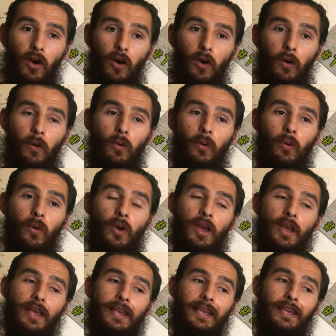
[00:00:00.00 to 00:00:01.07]
Oh,
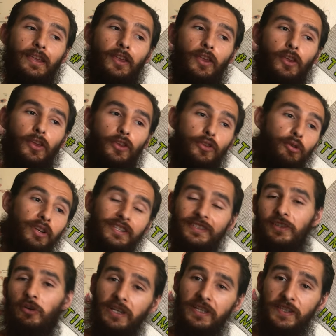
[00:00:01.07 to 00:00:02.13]
you could
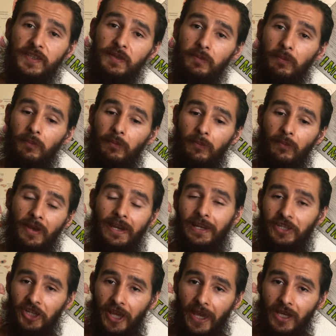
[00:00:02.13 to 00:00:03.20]
still get an
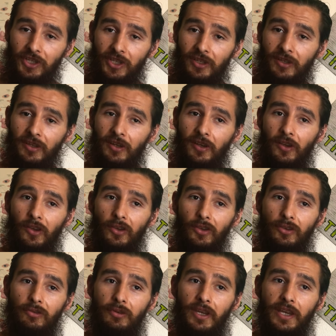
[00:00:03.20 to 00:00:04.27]
education.
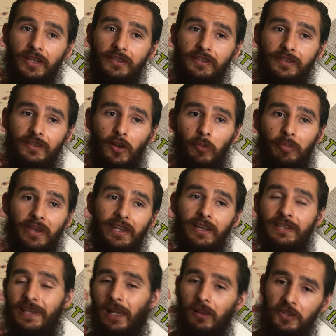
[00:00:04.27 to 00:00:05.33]
You can still be an
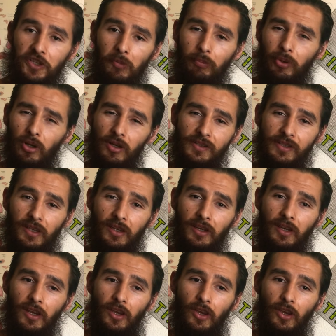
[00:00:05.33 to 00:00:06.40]
intelligent person.
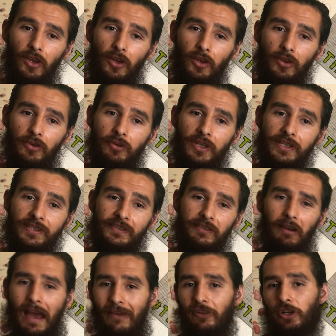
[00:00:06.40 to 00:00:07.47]
You can still
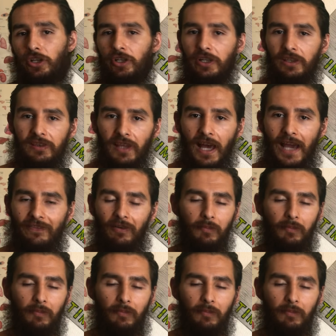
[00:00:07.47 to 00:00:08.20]
have a good life.